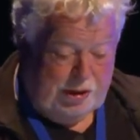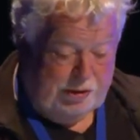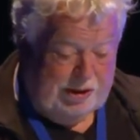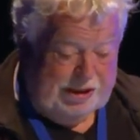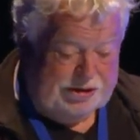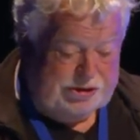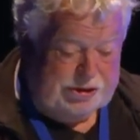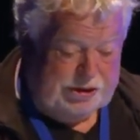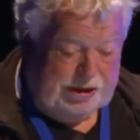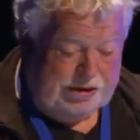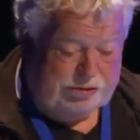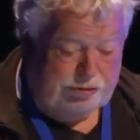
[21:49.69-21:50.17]
So
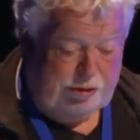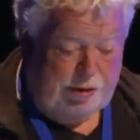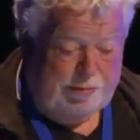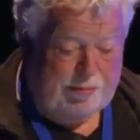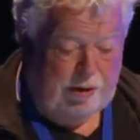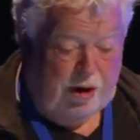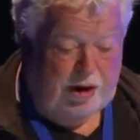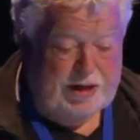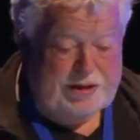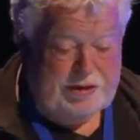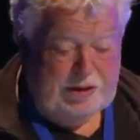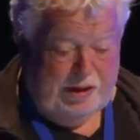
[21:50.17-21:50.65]
let's just
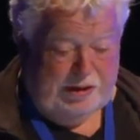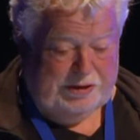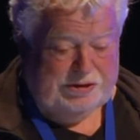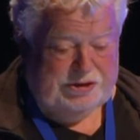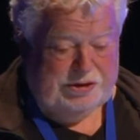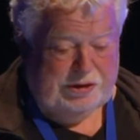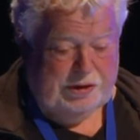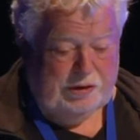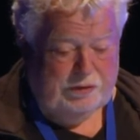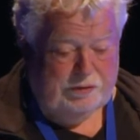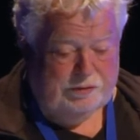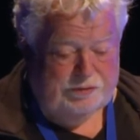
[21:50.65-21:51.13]
remind
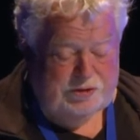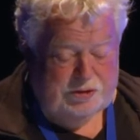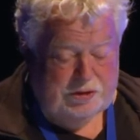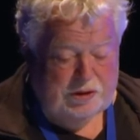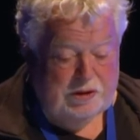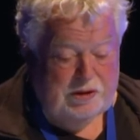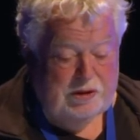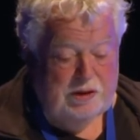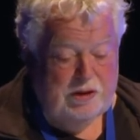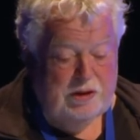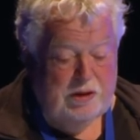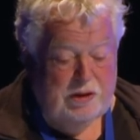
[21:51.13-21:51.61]

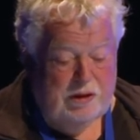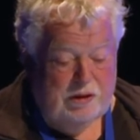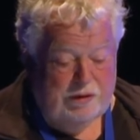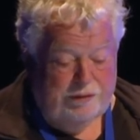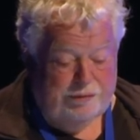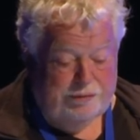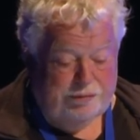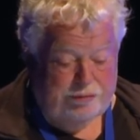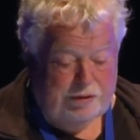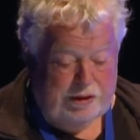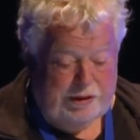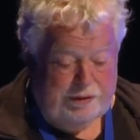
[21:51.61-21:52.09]
ourselves
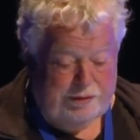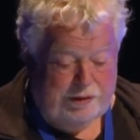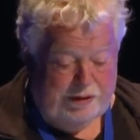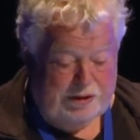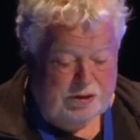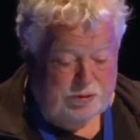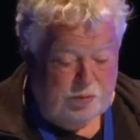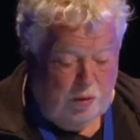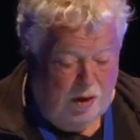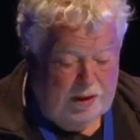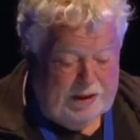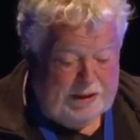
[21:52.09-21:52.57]
of three
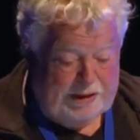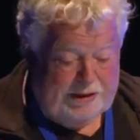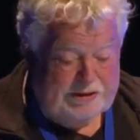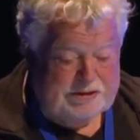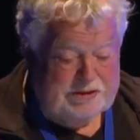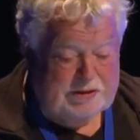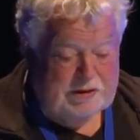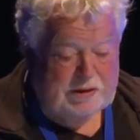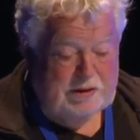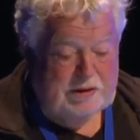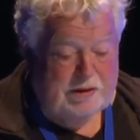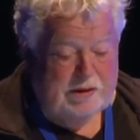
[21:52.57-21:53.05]
things. One
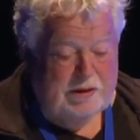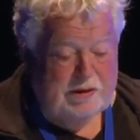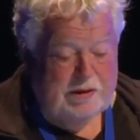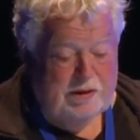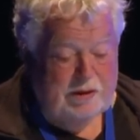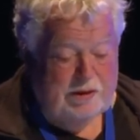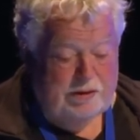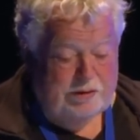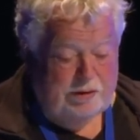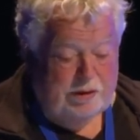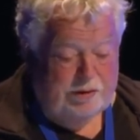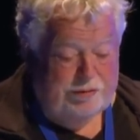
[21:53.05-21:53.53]
is
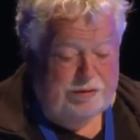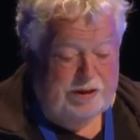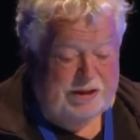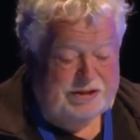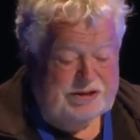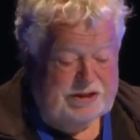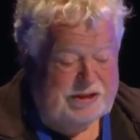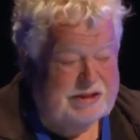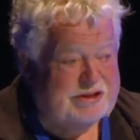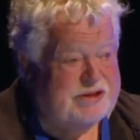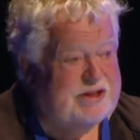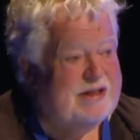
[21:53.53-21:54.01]
that
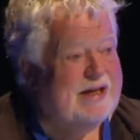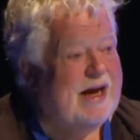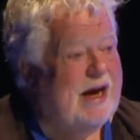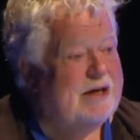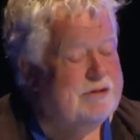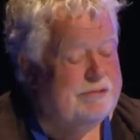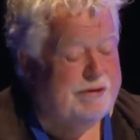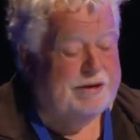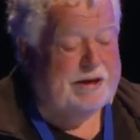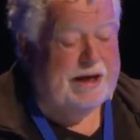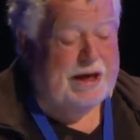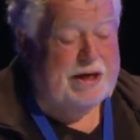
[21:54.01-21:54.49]
this is the
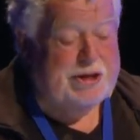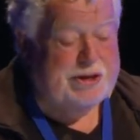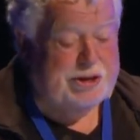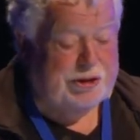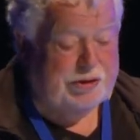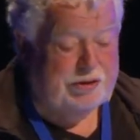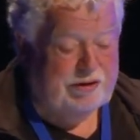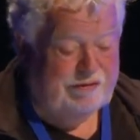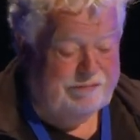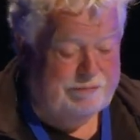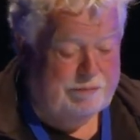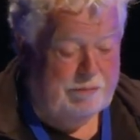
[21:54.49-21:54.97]

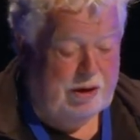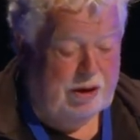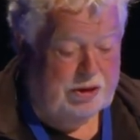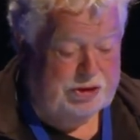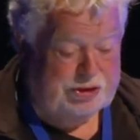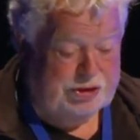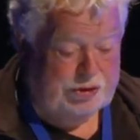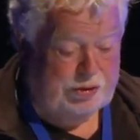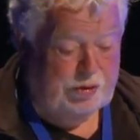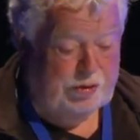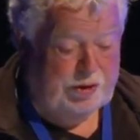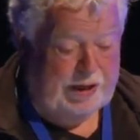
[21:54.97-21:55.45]
aggregation of
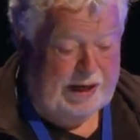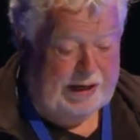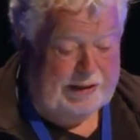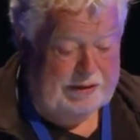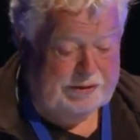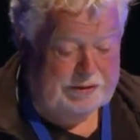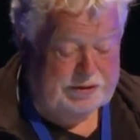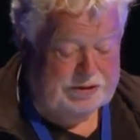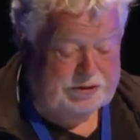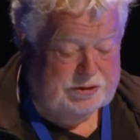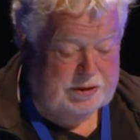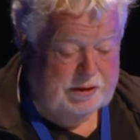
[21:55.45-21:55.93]
marginal
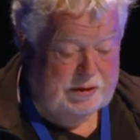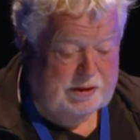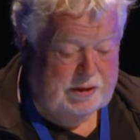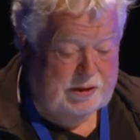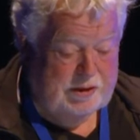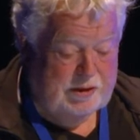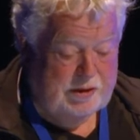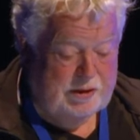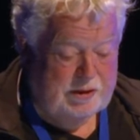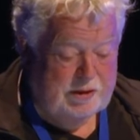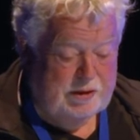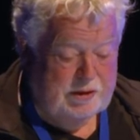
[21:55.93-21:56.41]
gains.
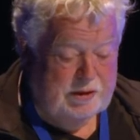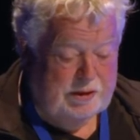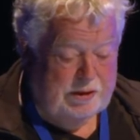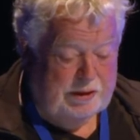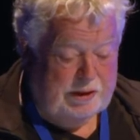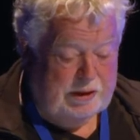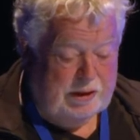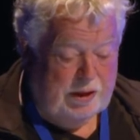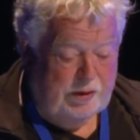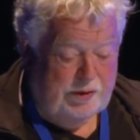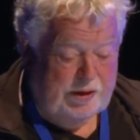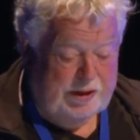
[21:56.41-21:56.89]

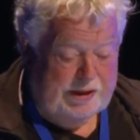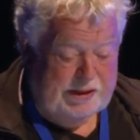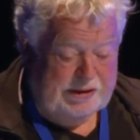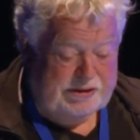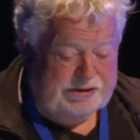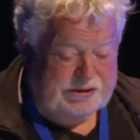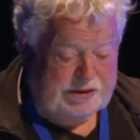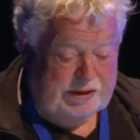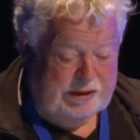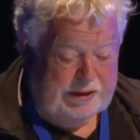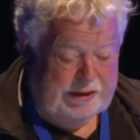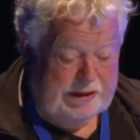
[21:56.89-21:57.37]
You know,
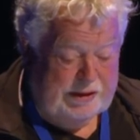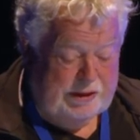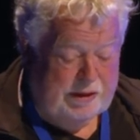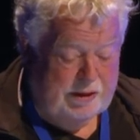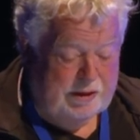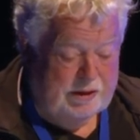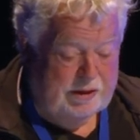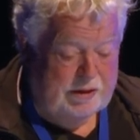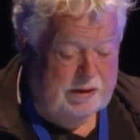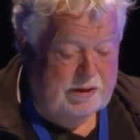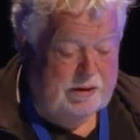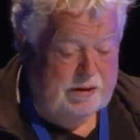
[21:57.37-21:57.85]
here's the